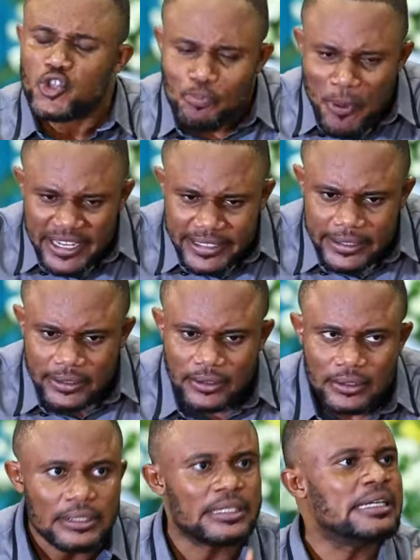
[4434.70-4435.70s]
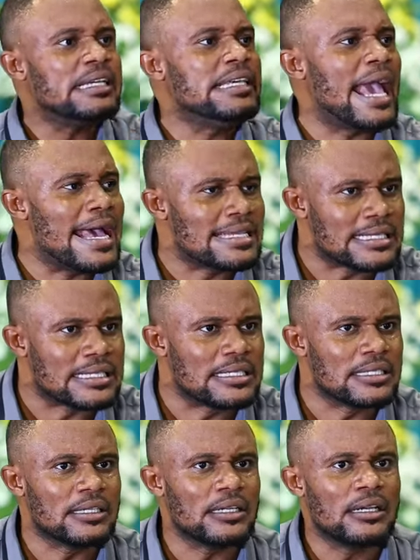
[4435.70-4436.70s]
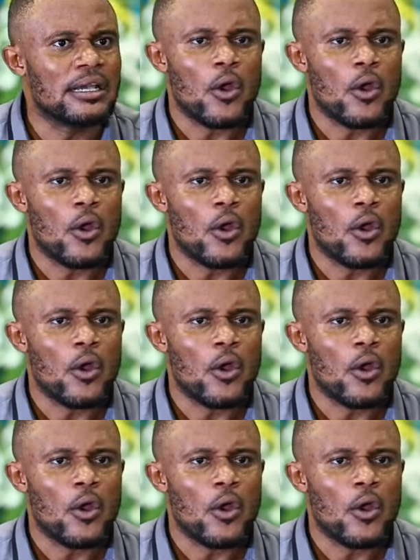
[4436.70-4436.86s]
stupid? Yes.